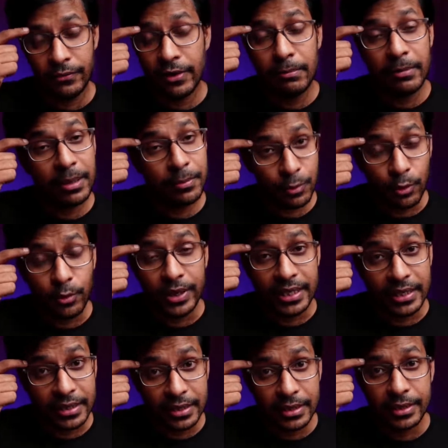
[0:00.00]
Filmic Pro
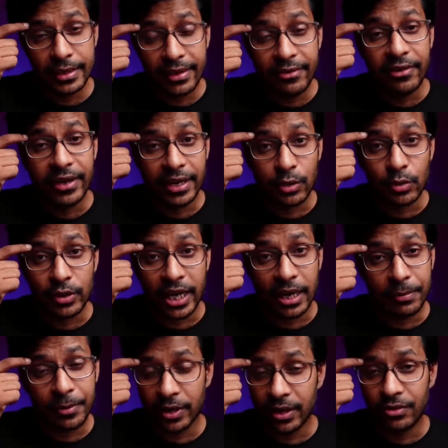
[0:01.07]
is a very good
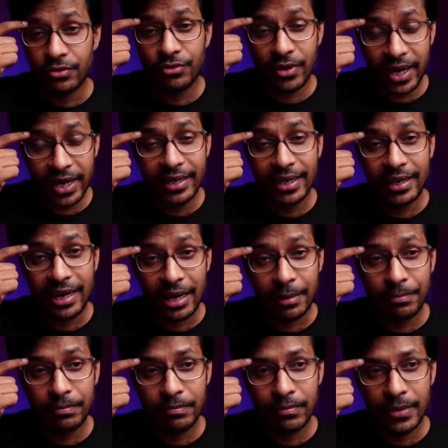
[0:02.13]
app. You can try that
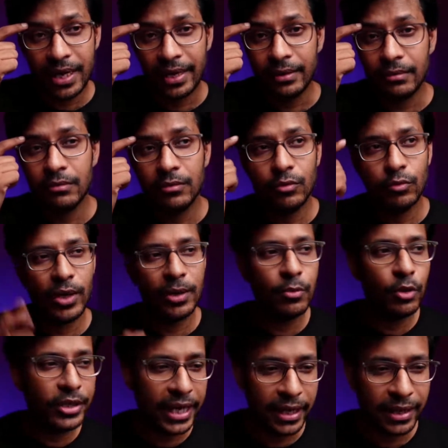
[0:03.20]
app. And one
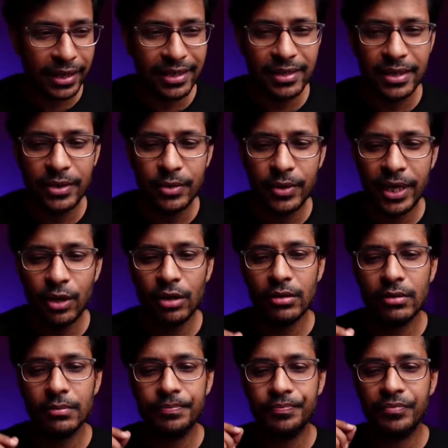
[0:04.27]
more thing, that you
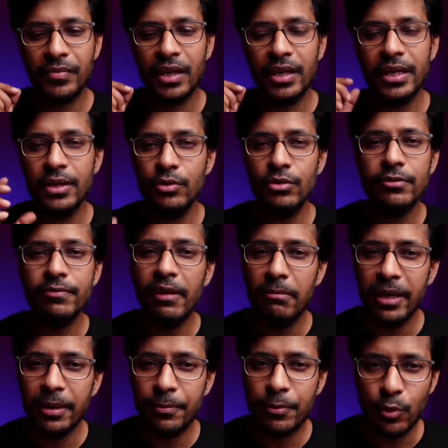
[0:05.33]
cannot use
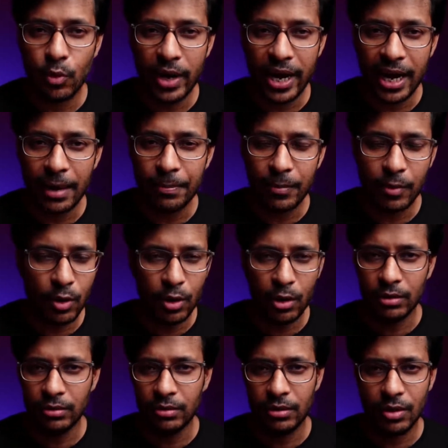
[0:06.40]
Filmic Pro app
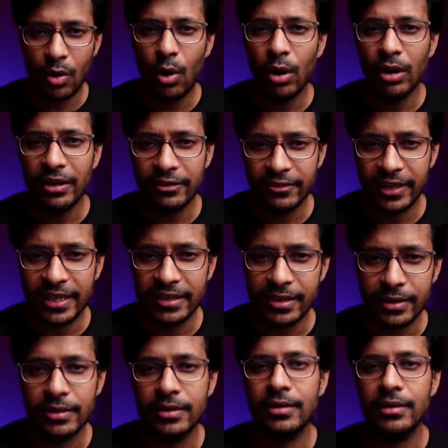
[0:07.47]
on all
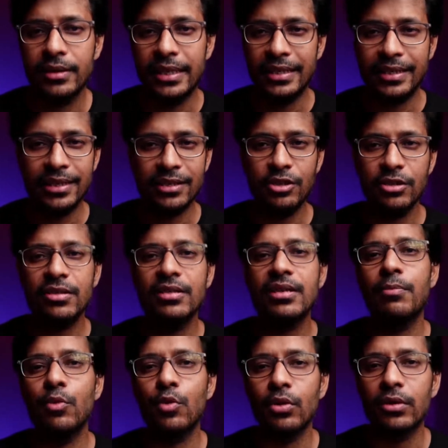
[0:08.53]
devices. It does not
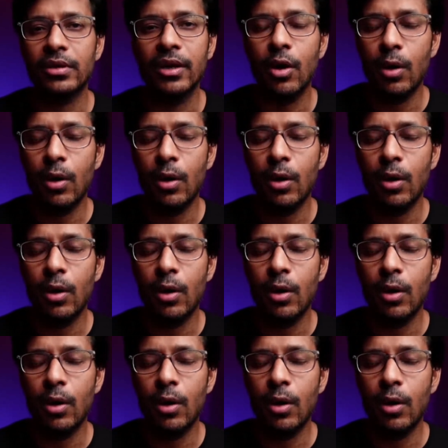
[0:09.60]
support